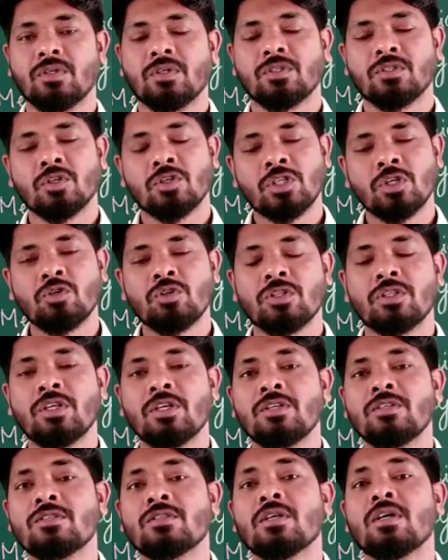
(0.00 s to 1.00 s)
So due to
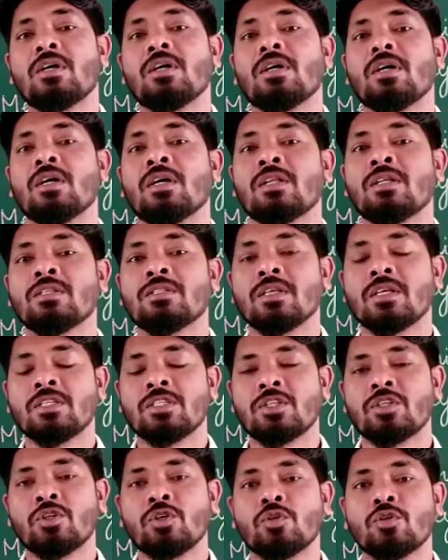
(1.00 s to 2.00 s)
this, it is
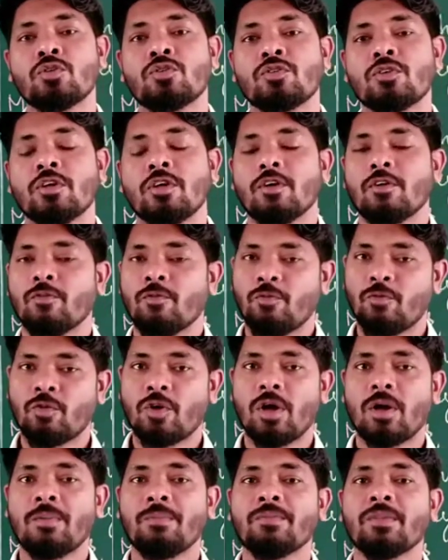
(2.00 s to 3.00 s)
introduced
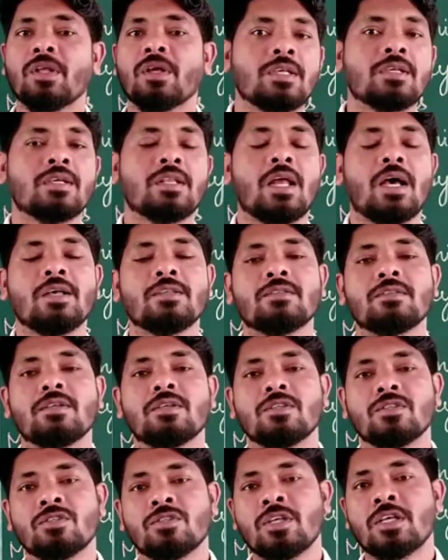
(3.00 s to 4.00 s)
from
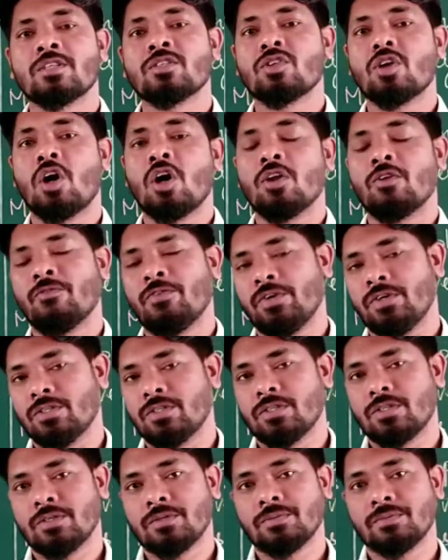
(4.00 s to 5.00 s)
class 6
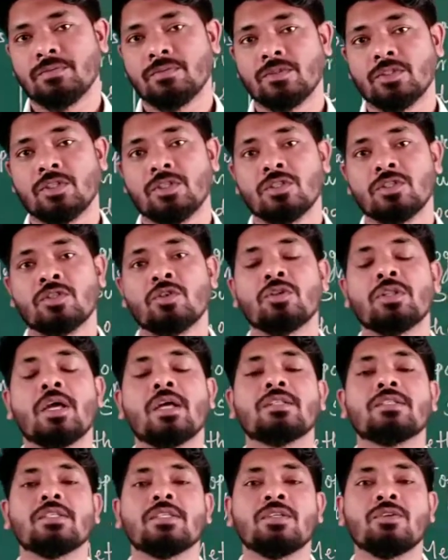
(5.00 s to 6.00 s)
onwards, so
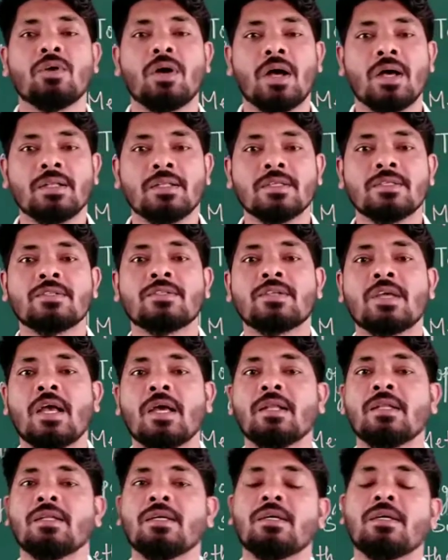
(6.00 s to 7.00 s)
that you
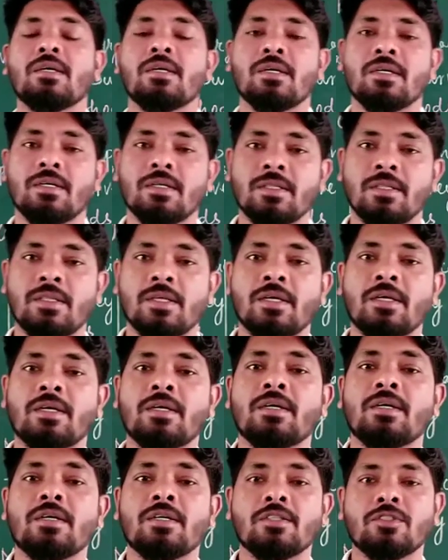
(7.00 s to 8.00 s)
understand
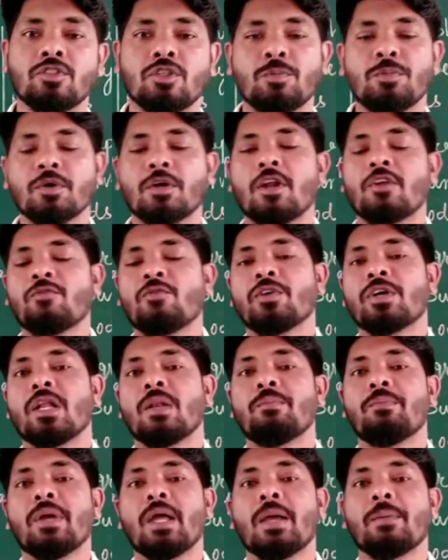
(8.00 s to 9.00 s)
the
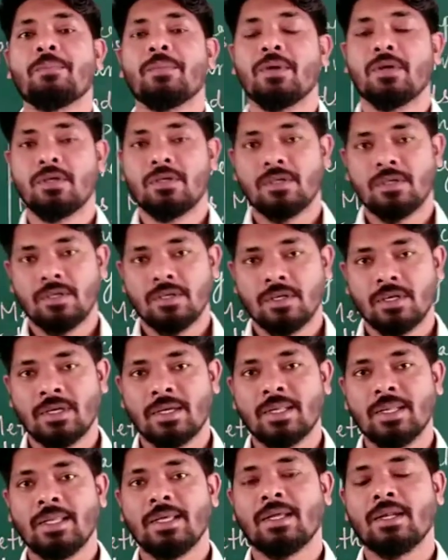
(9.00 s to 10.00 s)
topographical
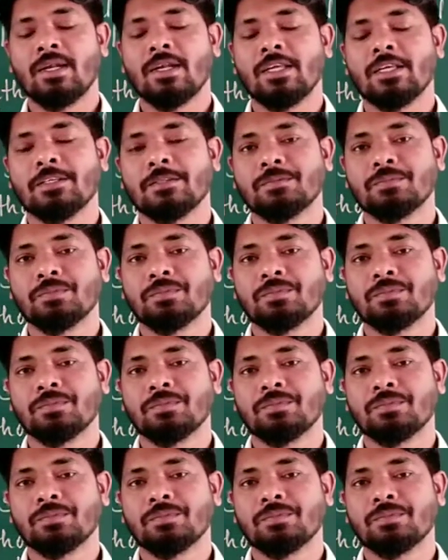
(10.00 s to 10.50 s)
map clearly.